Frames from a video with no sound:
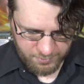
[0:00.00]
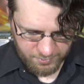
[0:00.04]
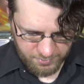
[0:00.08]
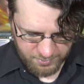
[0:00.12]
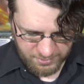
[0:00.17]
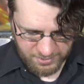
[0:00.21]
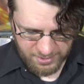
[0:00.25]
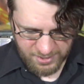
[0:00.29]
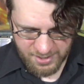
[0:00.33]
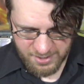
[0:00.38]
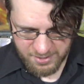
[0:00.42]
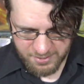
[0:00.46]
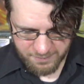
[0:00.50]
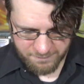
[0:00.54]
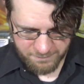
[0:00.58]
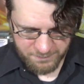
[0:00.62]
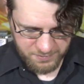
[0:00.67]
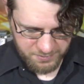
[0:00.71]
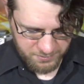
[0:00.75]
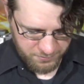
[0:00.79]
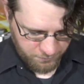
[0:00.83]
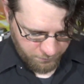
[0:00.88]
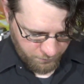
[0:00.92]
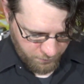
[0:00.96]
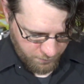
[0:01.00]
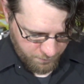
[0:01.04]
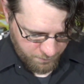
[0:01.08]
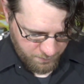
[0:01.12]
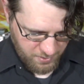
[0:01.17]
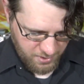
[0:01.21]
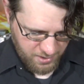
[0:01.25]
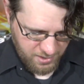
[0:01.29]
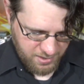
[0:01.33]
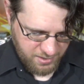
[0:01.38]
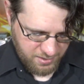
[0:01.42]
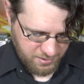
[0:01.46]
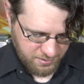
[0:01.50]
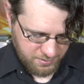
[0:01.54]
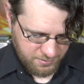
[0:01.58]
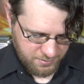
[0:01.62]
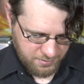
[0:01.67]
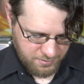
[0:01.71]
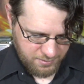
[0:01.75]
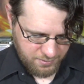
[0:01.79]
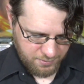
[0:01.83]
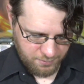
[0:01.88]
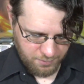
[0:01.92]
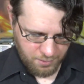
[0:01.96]
the end of this group
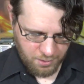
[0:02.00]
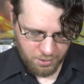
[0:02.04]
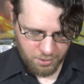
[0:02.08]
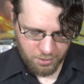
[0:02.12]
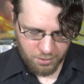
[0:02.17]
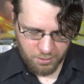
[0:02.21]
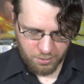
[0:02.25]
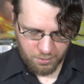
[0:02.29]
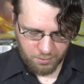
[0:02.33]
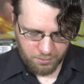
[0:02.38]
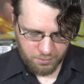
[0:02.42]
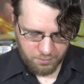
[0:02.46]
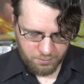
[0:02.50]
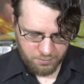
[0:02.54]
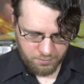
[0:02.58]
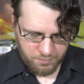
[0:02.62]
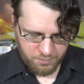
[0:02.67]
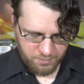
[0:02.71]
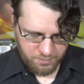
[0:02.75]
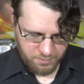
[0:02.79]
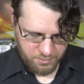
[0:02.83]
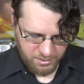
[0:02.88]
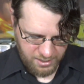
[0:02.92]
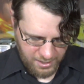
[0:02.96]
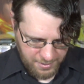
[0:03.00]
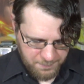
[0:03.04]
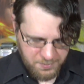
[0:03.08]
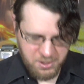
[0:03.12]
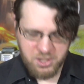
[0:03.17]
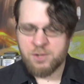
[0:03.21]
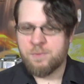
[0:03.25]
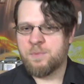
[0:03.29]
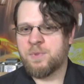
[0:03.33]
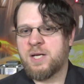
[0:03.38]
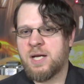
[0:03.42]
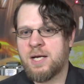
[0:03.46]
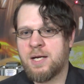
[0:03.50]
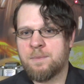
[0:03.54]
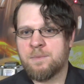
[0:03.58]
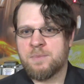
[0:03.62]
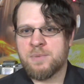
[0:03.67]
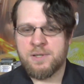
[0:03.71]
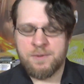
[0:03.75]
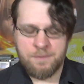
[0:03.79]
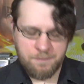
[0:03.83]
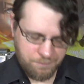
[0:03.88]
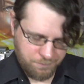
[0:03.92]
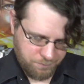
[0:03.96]
is all GameCube
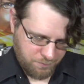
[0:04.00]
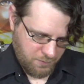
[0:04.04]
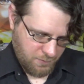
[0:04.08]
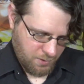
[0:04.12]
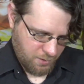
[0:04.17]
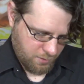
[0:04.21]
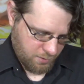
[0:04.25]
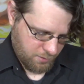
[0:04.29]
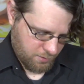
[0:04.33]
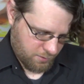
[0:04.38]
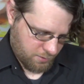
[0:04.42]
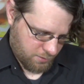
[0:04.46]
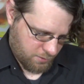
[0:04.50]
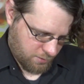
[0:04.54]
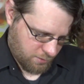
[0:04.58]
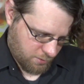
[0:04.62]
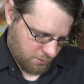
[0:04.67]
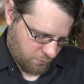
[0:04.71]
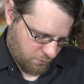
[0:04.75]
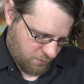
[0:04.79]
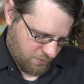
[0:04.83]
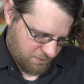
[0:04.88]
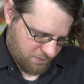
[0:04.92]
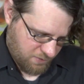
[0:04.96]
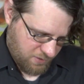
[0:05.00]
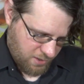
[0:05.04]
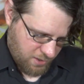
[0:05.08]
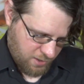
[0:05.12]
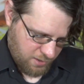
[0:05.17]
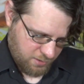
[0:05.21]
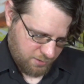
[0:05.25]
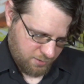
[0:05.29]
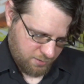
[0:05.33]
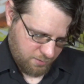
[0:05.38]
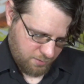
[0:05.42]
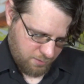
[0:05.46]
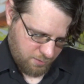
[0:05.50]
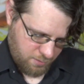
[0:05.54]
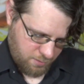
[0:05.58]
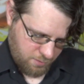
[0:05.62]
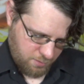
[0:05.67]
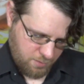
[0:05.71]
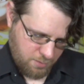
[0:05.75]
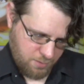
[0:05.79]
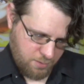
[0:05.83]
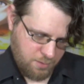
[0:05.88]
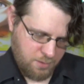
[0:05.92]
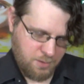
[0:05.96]
games. So we've got
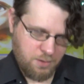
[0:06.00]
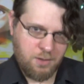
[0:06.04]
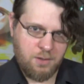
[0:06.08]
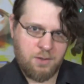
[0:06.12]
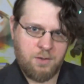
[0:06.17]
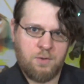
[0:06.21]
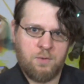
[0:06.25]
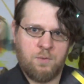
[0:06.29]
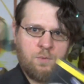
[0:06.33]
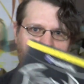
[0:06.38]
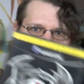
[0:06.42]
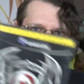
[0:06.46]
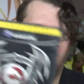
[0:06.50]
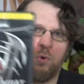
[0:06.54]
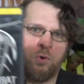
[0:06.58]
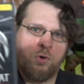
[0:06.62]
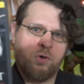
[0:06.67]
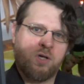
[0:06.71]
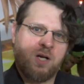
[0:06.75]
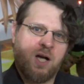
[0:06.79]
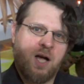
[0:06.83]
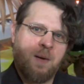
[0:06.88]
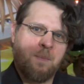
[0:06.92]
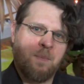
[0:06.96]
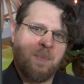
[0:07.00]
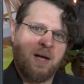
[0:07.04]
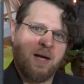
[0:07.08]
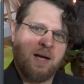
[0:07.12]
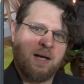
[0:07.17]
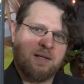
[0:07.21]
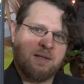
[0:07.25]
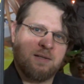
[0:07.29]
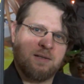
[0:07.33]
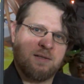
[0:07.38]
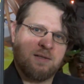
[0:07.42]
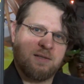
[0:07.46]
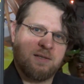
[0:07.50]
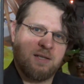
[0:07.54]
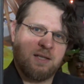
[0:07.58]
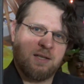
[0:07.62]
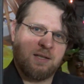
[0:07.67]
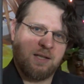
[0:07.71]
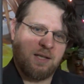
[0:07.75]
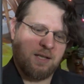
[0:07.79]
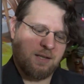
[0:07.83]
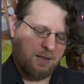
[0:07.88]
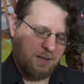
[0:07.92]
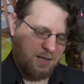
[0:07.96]
Mortal Kombat:
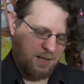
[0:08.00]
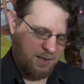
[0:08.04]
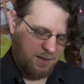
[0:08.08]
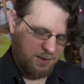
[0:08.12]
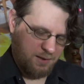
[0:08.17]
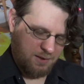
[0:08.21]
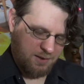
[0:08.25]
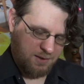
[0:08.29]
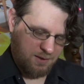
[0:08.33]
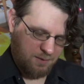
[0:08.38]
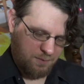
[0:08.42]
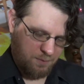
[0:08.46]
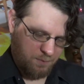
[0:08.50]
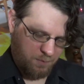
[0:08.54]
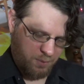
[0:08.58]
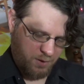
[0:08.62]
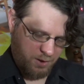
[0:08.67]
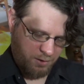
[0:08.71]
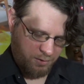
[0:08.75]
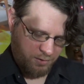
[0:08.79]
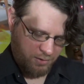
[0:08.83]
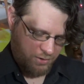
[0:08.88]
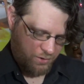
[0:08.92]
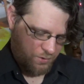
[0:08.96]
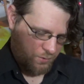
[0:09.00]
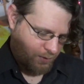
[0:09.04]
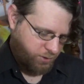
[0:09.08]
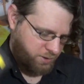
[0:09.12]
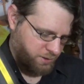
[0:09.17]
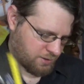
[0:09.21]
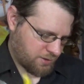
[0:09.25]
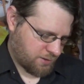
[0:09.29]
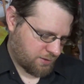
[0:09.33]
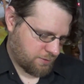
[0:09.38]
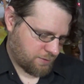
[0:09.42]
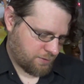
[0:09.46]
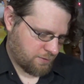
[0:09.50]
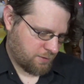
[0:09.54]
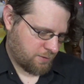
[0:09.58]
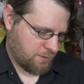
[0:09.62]
Deadly Alliance, Player's Choice.